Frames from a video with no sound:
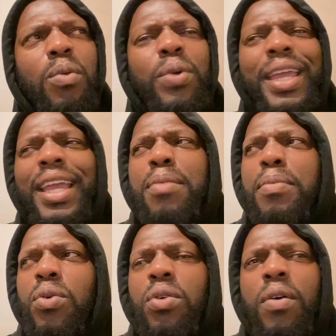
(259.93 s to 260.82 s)
The kicking
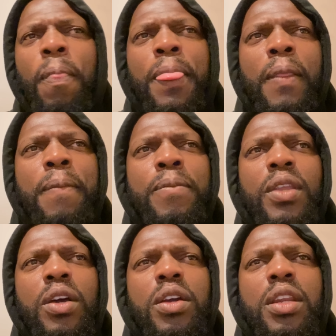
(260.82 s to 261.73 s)
ball
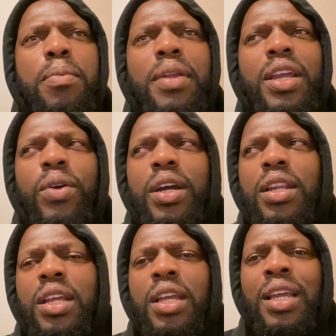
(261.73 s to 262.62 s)
in, in the
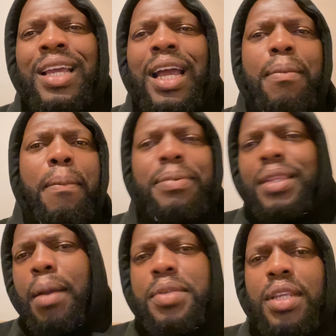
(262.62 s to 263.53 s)
playground, and
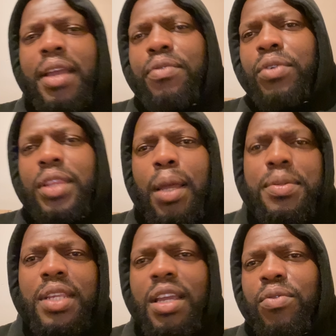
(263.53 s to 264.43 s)
dubs in at everyone,
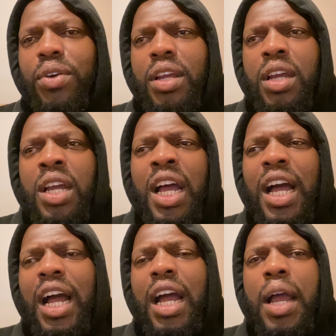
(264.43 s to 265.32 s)
dubs in at everyone.
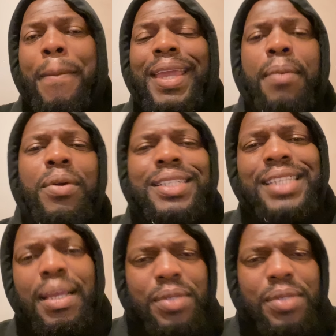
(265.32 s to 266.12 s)
Me and him on the same